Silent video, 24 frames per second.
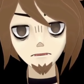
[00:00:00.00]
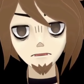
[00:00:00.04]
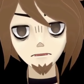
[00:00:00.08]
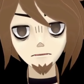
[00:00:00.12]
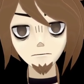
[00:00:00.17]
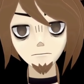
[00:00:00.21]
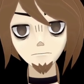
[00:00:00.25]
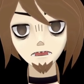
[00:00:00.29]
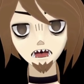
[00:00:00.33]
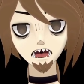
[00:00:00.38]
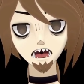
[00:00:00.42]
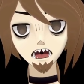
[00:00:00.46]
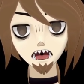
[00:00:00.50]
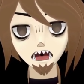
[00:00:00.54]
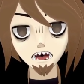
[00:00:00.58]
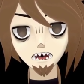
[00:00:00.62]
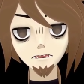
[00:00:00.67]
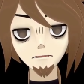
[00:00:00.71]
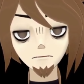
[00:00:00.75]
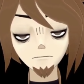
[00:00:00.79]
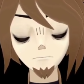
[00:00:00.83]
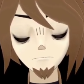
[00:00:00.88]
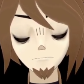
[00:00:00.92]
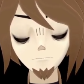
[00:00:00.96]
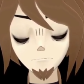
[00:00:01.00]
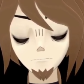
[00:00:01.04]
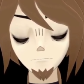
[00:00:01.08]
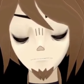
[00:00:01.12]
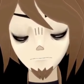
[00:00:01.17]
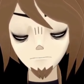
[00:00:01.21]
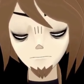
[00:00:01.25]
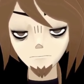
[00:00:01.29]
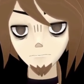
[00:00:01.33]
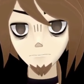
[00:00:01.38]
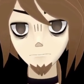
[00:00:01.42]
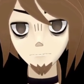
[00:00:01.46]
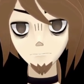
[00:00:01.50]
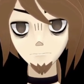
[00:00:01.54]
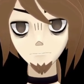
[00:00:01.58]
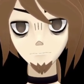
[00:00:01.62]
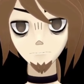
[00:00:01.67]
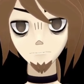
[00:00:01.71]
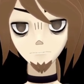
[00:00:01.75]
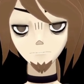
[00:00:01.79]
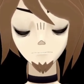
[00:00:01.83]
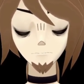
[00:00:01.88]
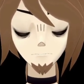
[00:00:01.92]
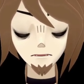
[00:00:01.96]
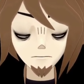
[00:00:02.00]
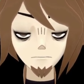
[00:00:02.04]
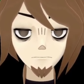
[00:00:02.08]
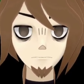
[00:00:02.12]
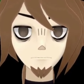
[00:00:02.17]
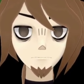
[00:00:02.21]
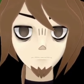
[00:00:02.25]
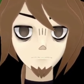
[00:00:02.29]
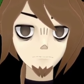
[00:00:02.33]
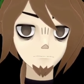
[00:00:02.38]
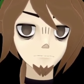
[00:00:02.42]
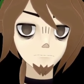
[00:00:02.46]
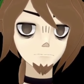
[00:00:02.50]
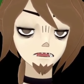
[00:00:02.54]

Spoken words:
But to talk about it a